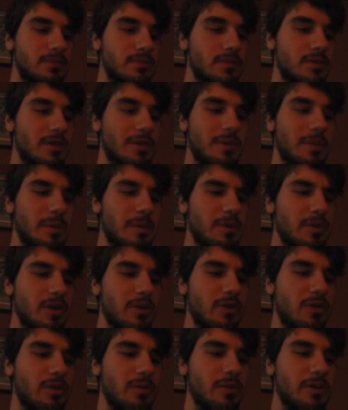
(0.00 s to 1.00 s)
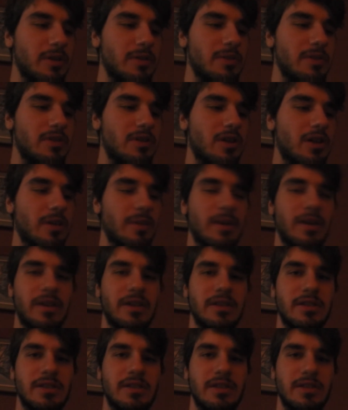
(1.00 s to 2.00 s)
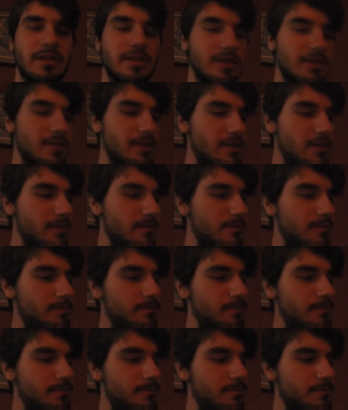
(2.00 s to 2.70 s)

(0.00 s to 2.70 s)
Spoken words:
Some people know who I'm going to be talking about is, and it's...